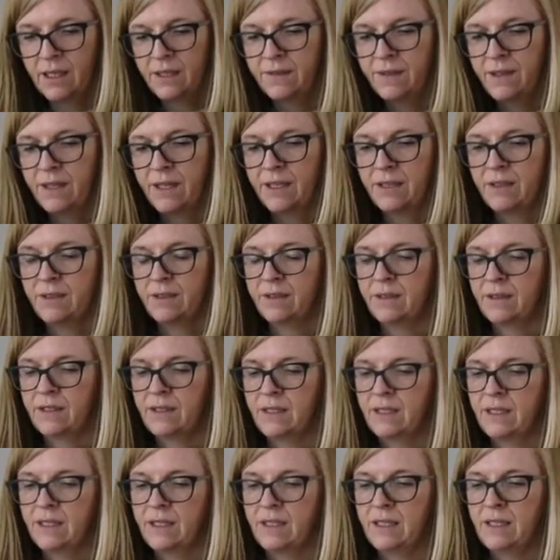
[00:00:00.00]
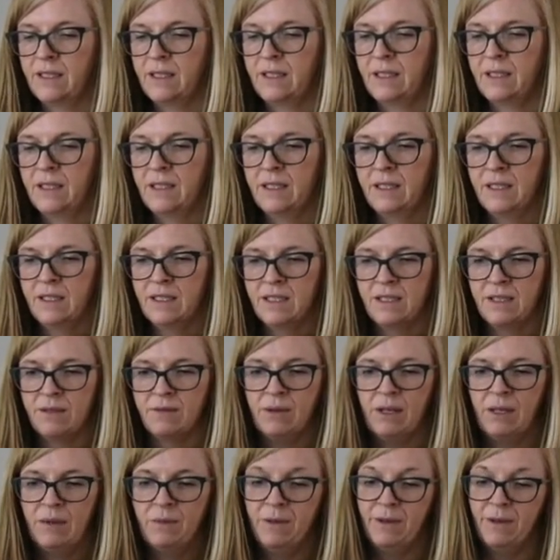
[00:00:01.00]
Okay. So
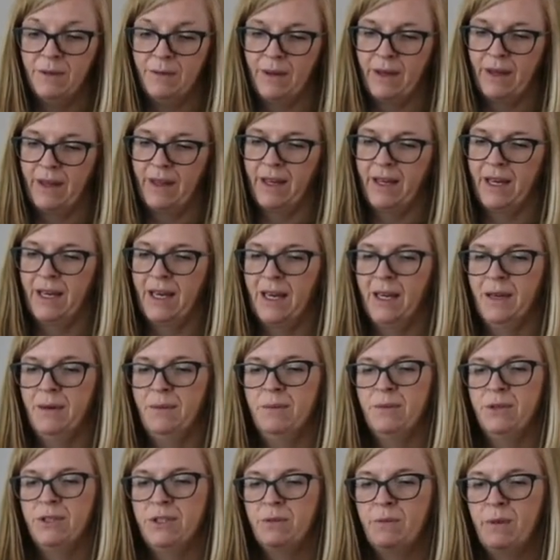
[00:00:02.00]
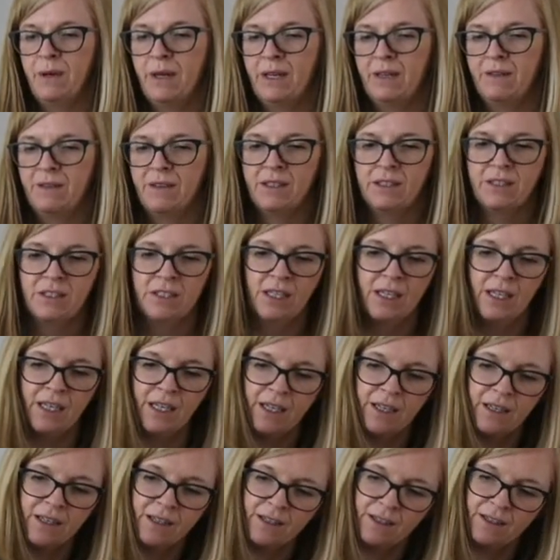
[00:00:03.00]
will it work better? Yeah, much better actually.
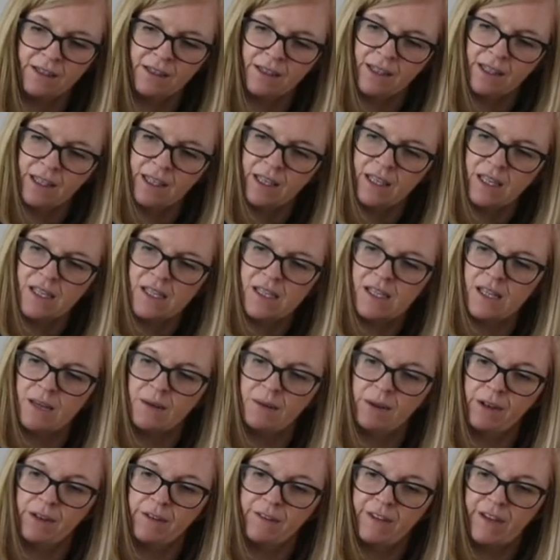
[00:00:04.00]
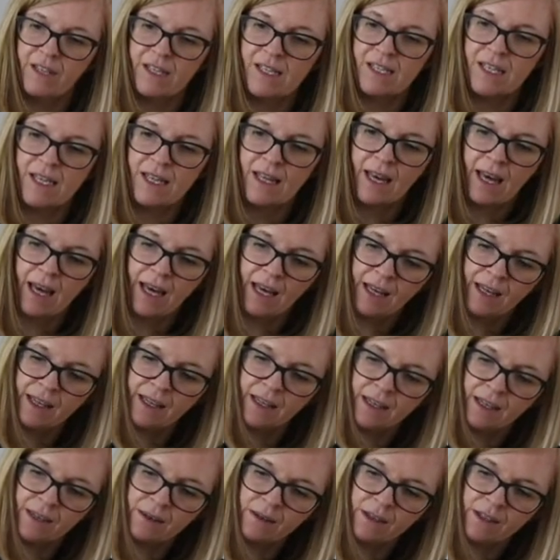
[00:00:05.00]
So I'm going to fix it there.
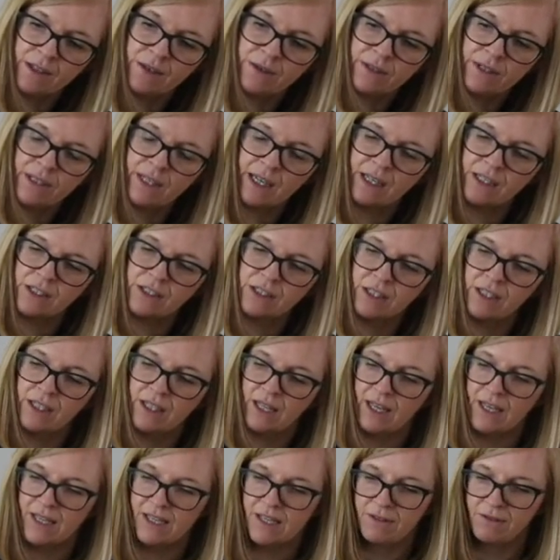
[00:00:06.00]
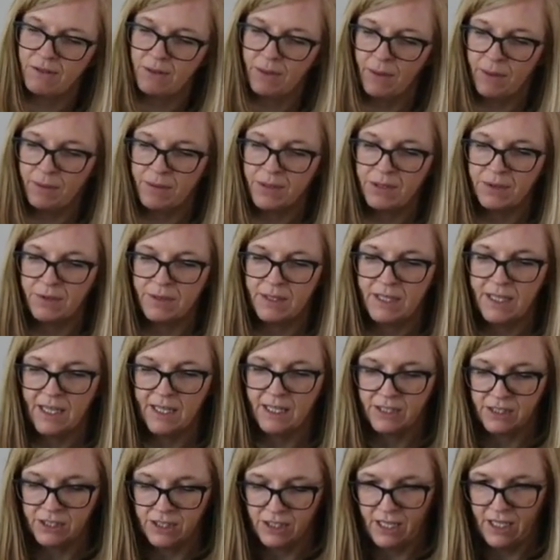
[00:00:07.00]
I'm going to attach it there. So remember to
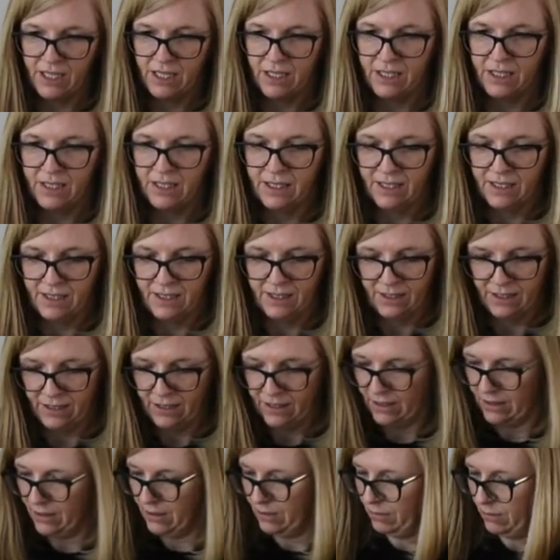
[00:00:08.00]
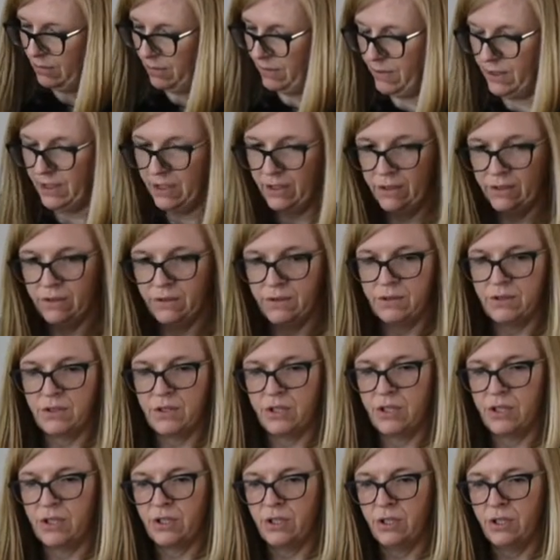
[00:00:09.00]
attach it. We've used
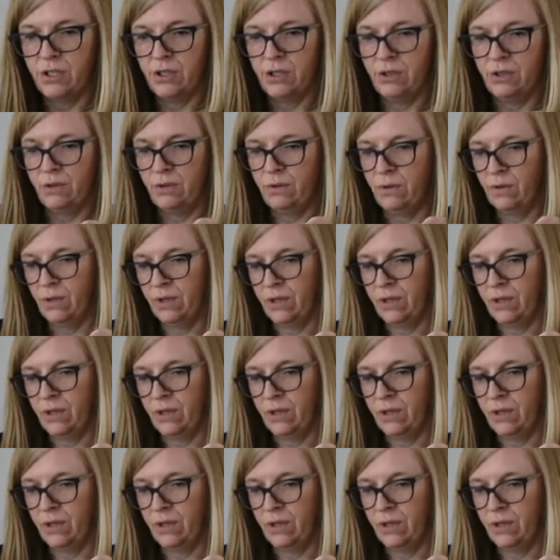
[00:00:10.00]
2. And